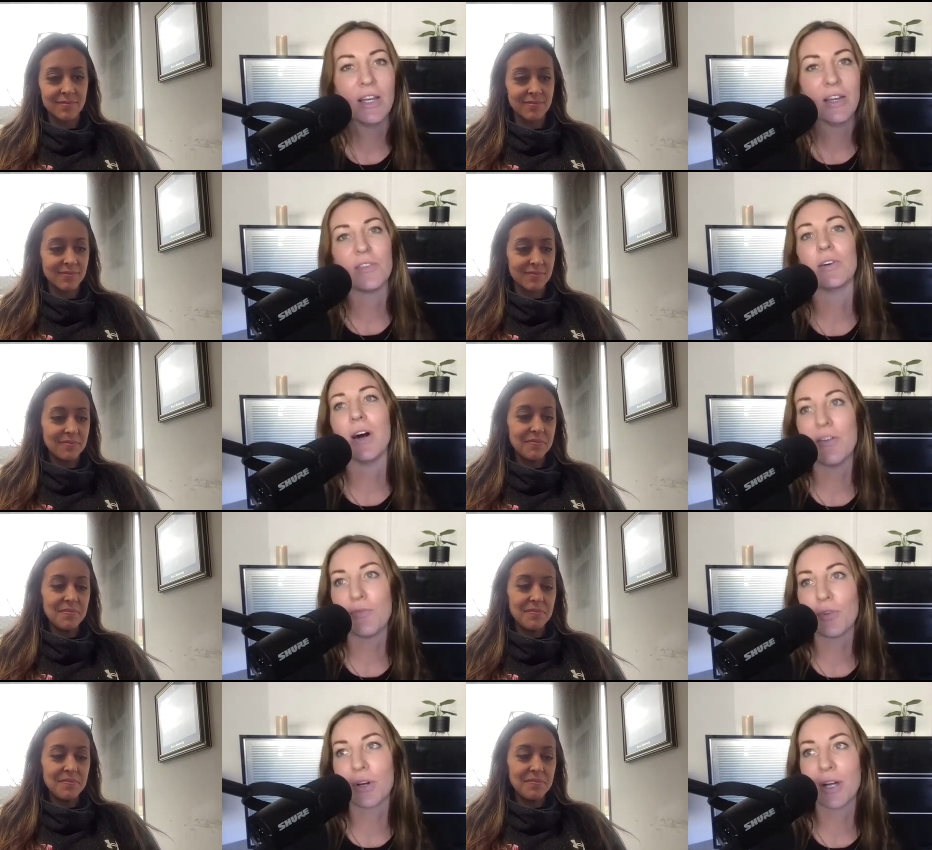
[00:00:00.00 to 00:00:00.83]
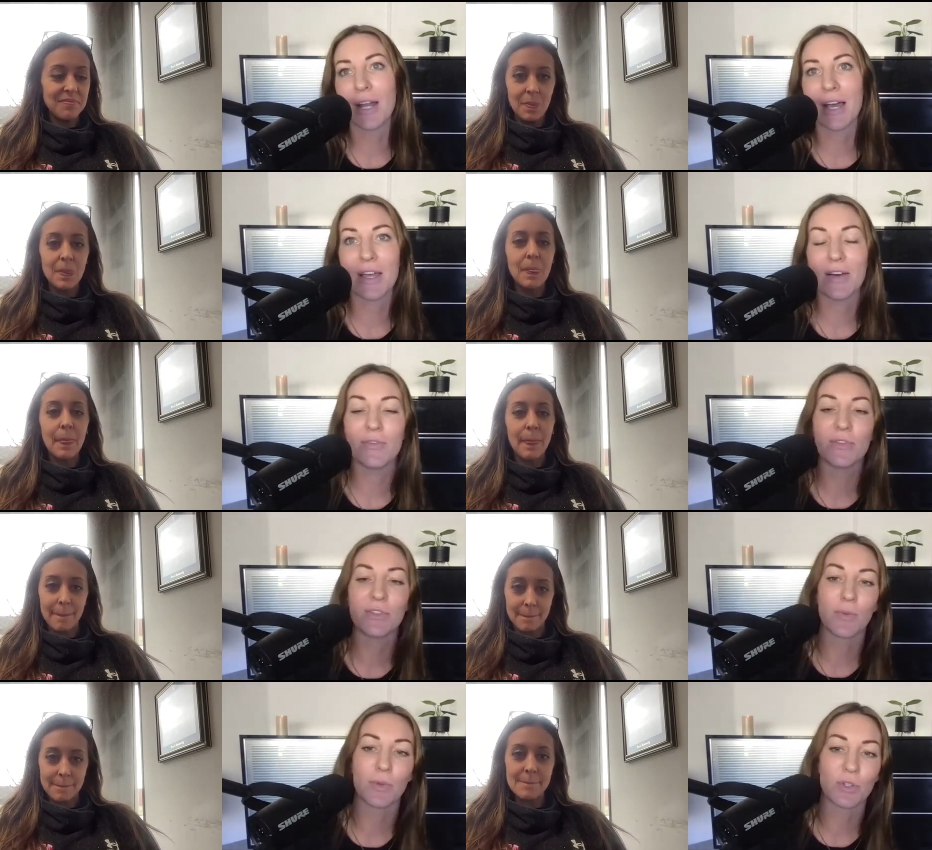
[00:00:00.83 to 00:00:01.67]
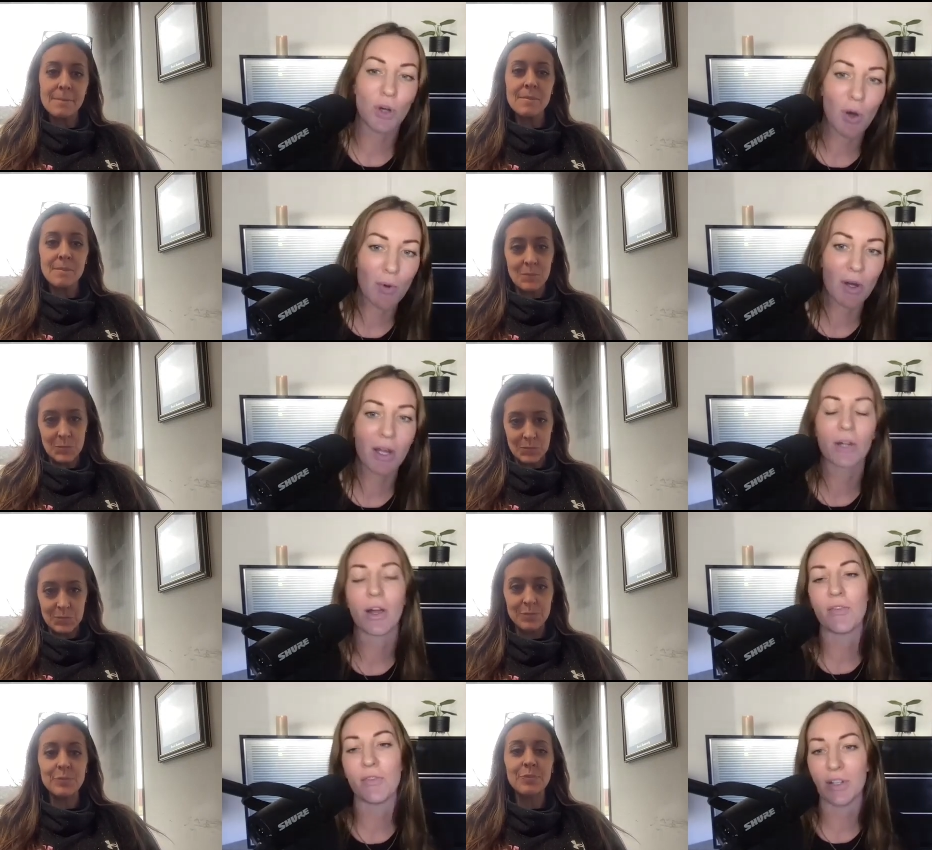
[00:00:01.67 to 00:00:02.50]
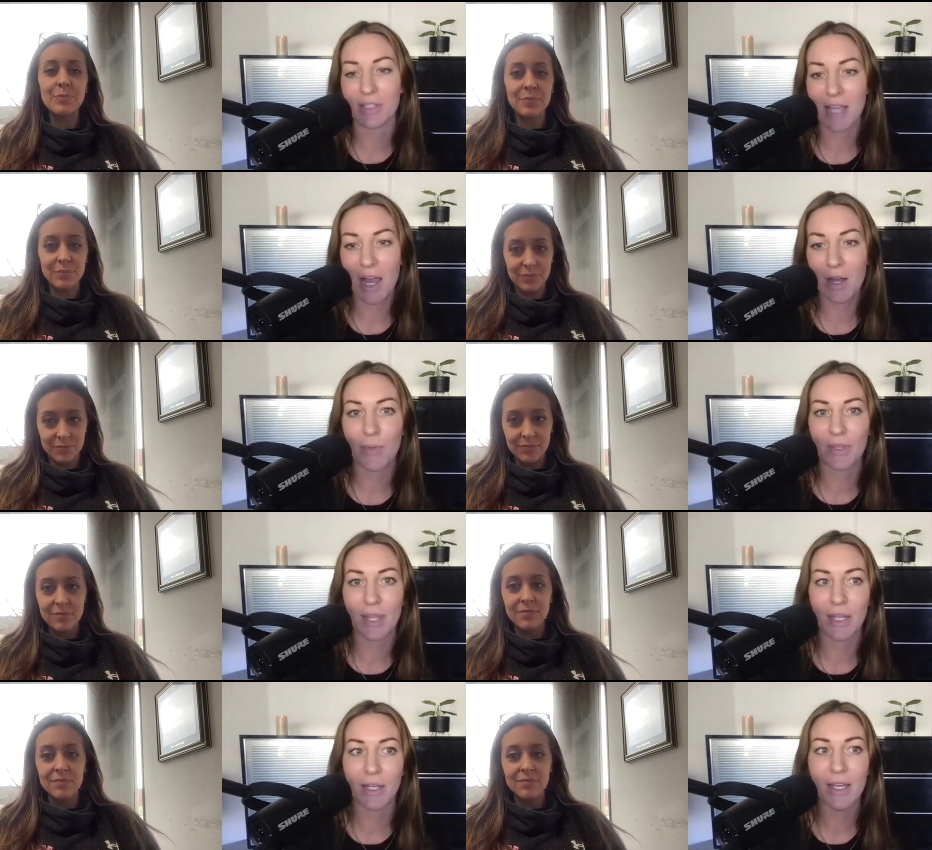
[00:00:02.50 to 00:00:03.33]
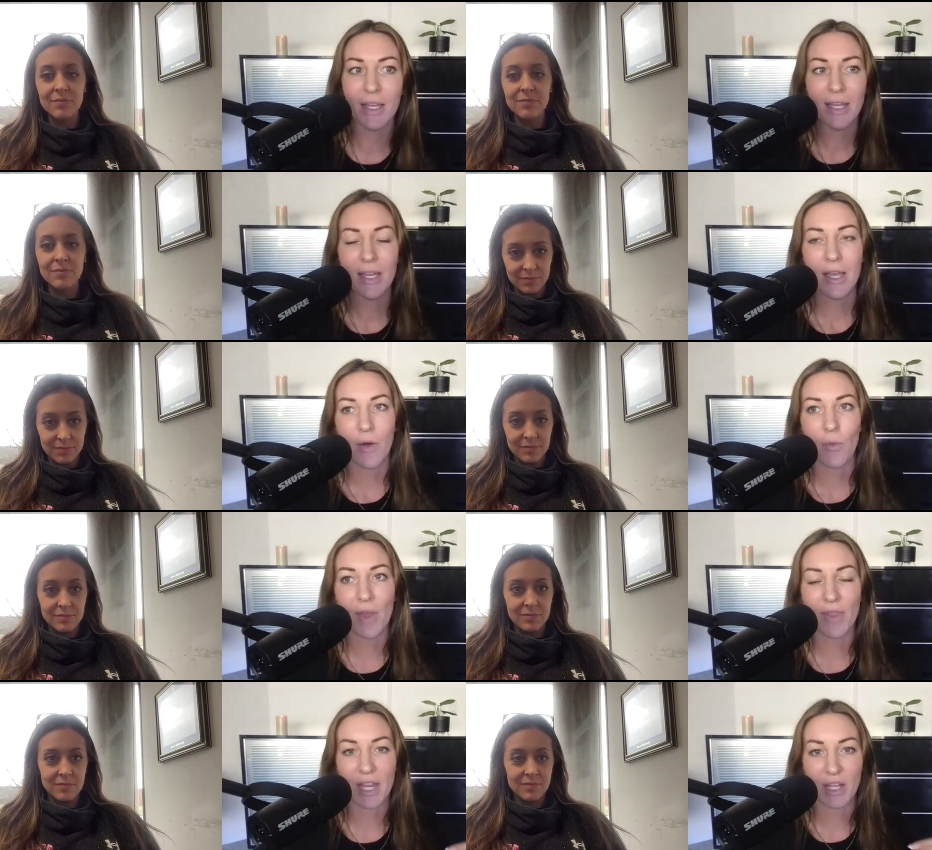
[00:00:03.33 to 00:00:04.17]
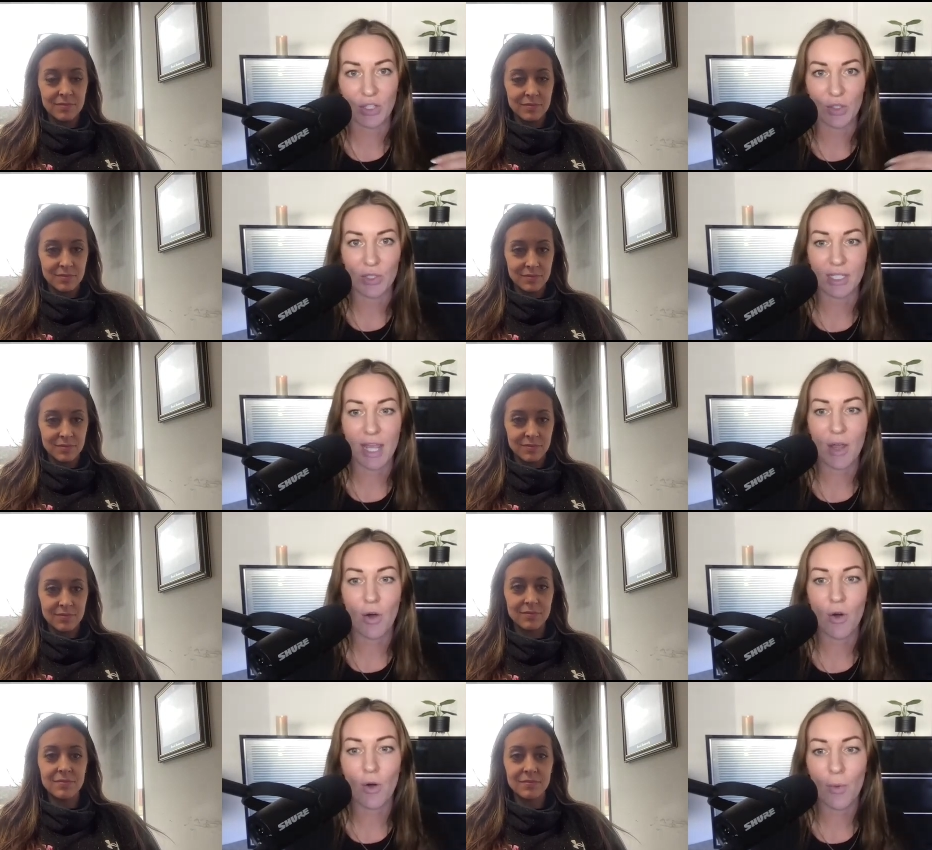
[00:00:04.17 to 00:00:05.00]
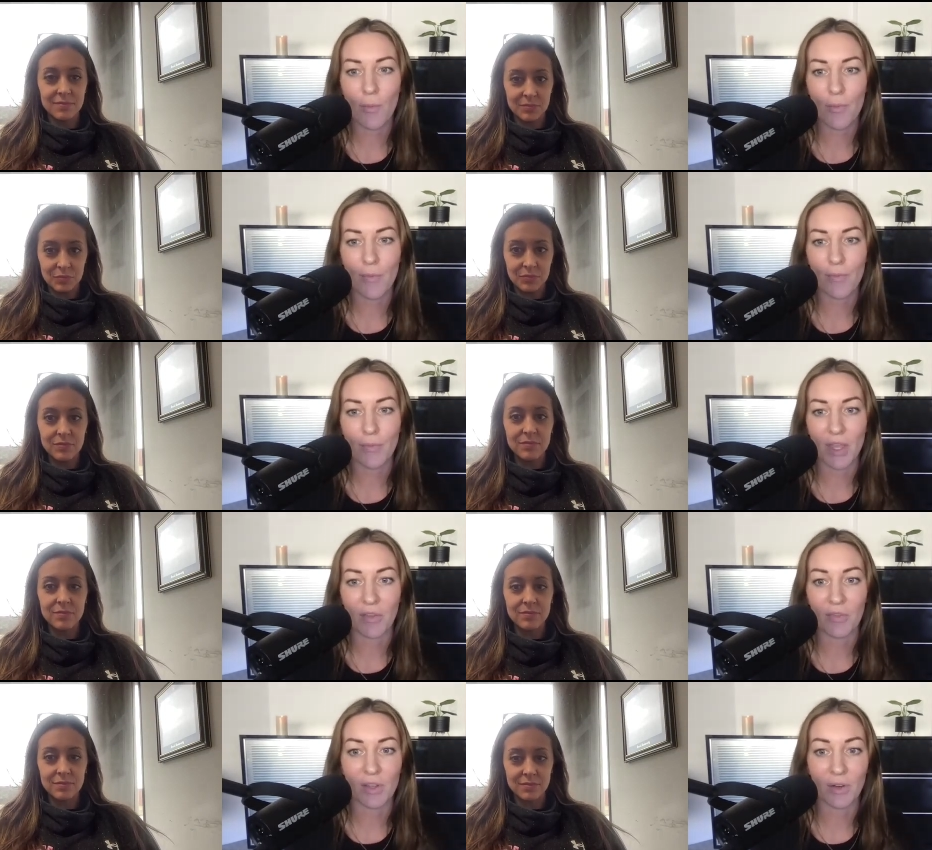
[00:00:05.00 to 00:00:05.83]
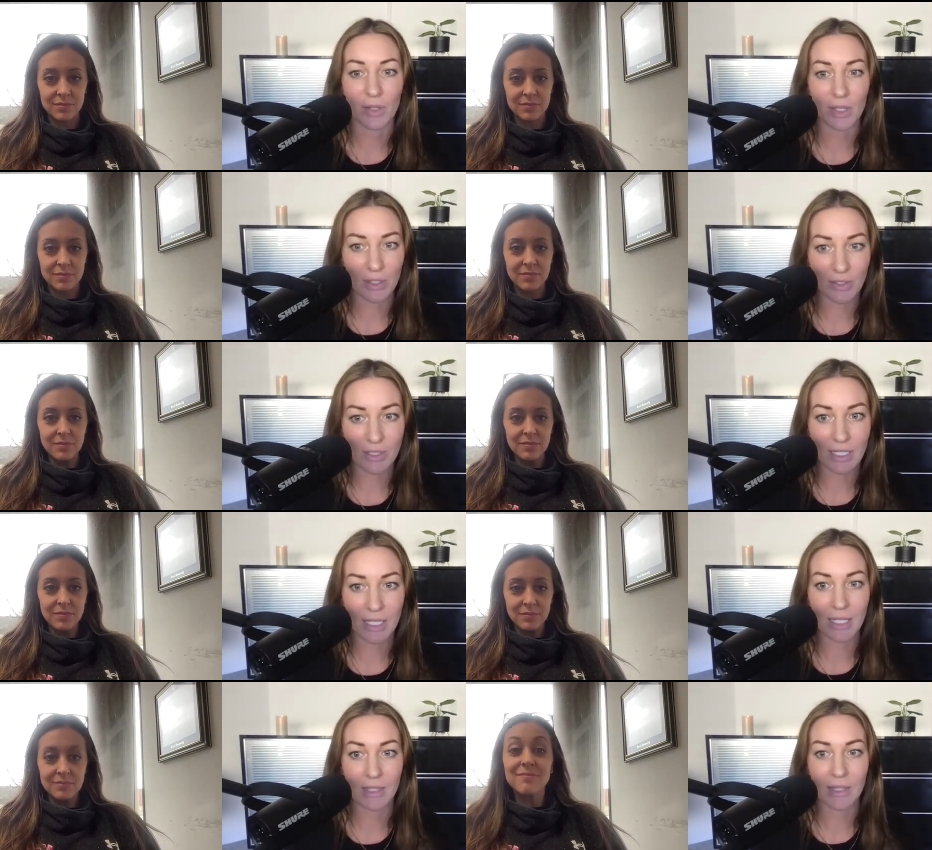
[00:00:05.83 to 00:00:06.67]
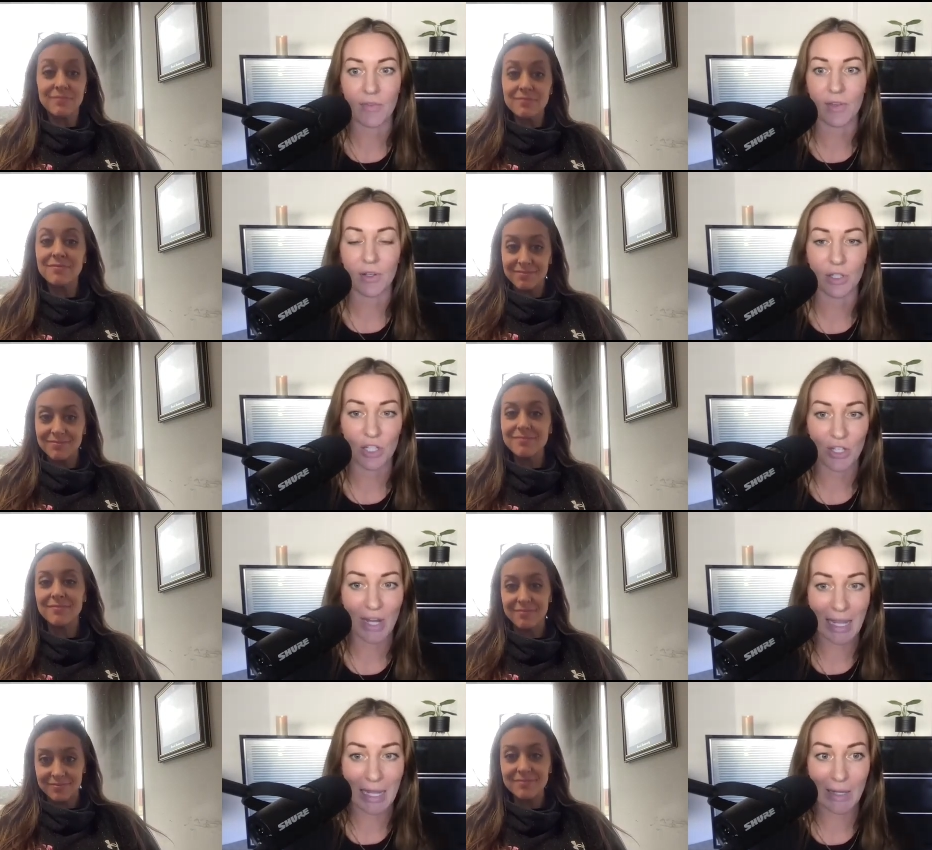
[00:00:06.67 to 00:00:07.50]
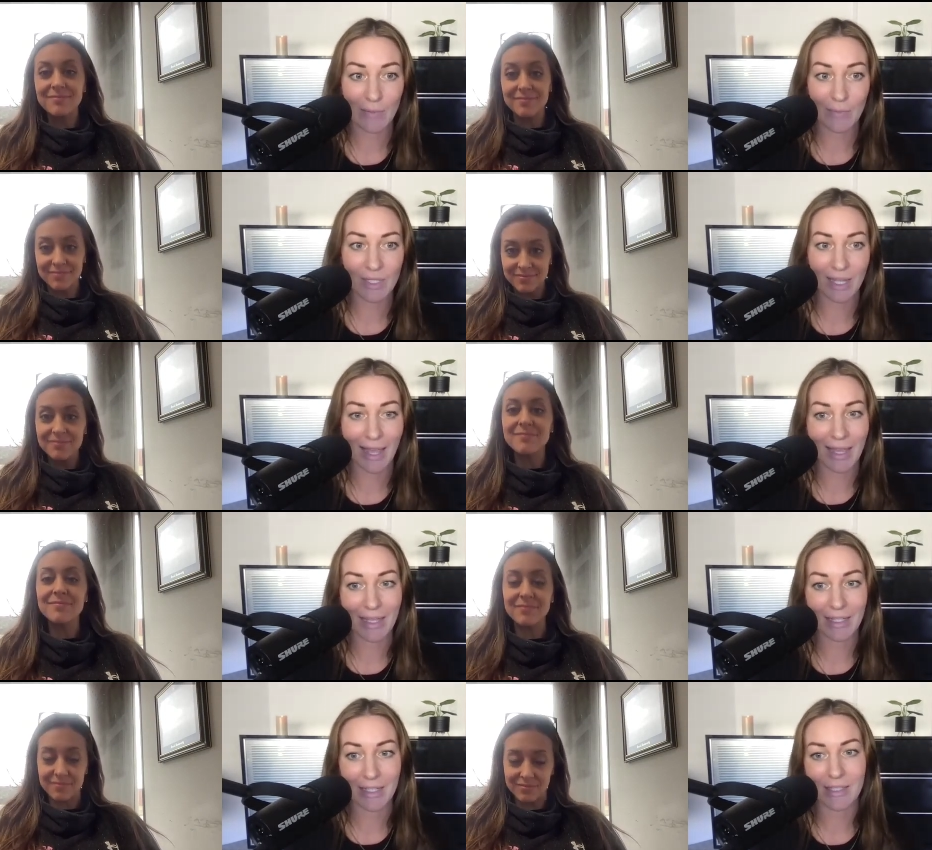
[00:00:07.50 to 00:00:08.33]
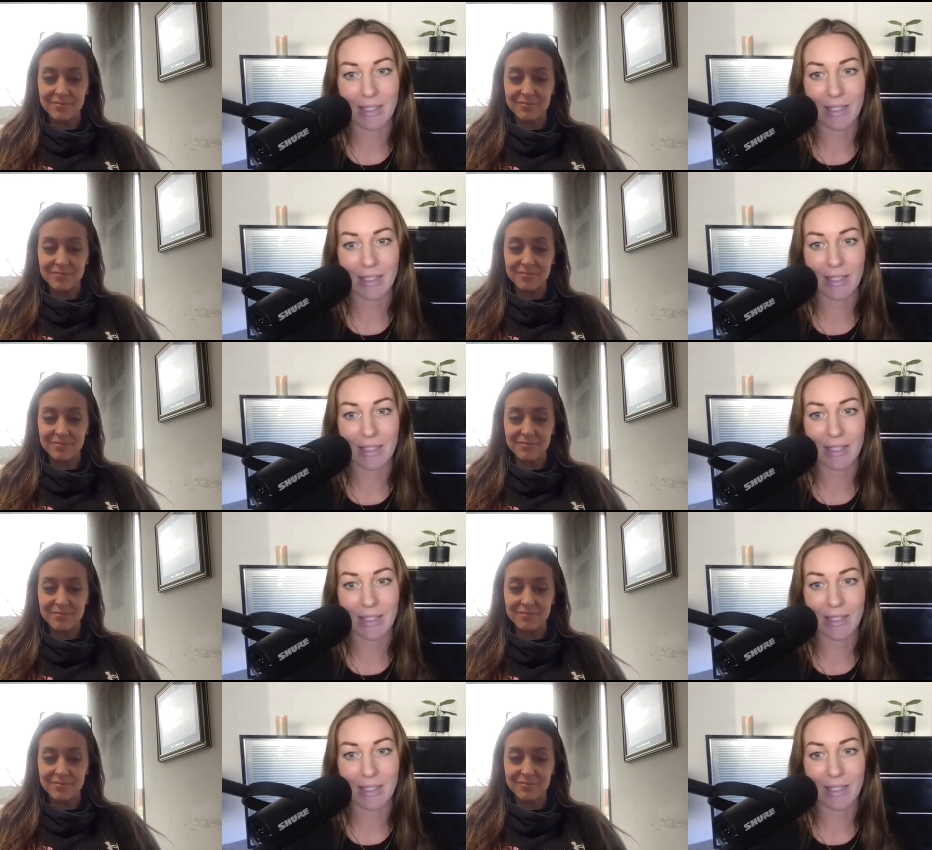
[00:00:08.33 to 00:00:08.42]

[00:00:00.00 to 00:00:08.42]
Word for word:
Speaker 1: feel up for it i have so much homework or i feel tired but then when they do stay home they feel guilty they feel ashamed and it's